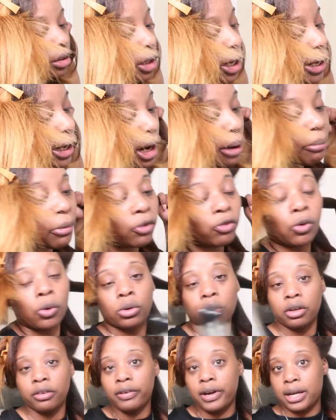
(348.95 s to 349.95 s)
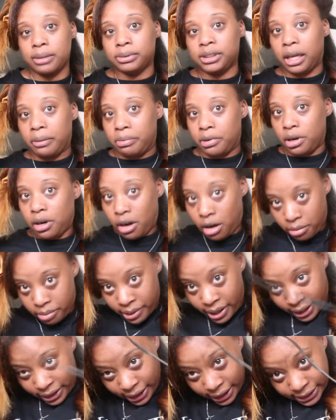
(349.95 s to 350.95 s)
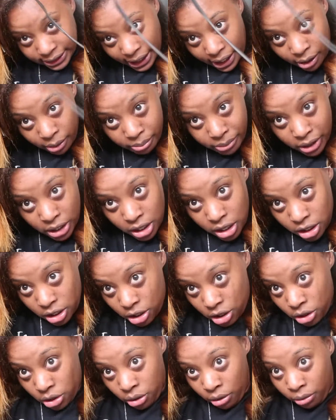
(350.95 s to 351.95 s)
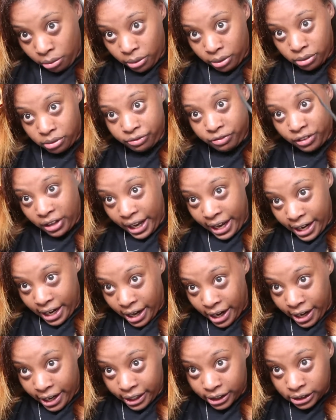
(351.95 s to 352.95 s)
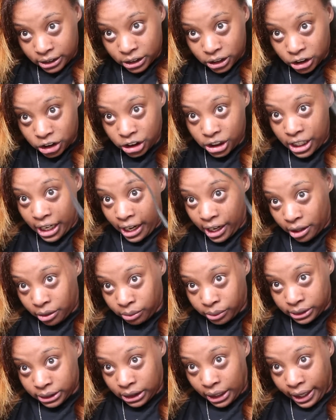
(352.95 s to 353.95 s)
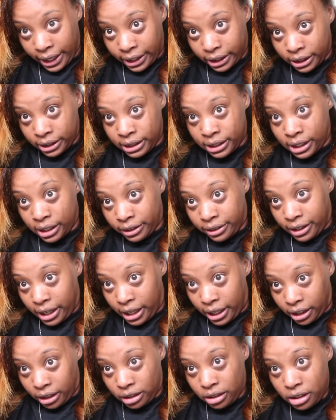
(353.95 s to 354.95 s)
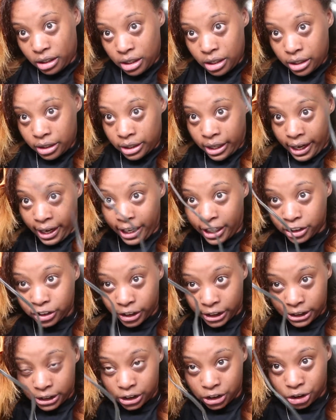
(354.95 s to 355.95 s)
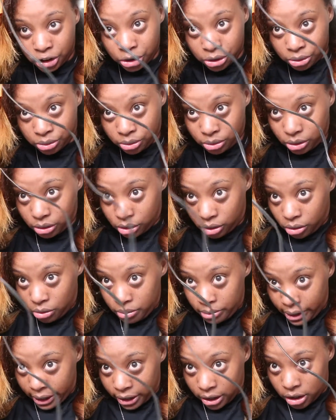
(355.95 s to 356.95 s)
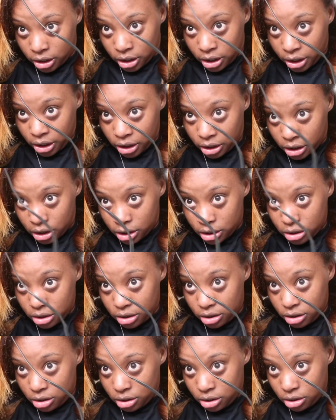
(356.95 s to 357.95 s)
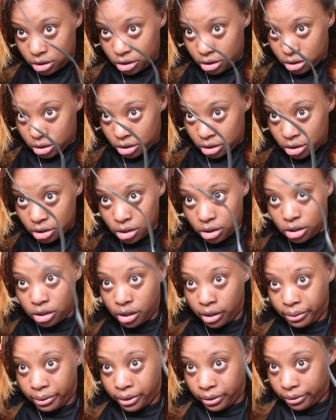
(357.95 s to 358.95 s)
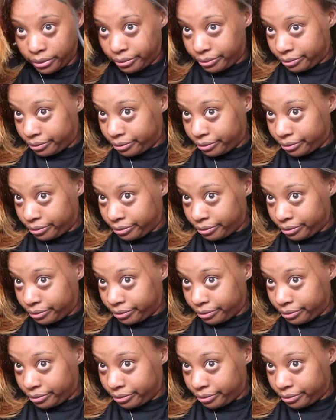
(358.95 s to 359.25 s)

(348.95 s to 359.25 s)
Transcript: Like, I'm a roller wrap type of girl, but at that time, you know, flat irons, the Chi iron was like the thing that hairdressers used. Oh my goodness. There we go.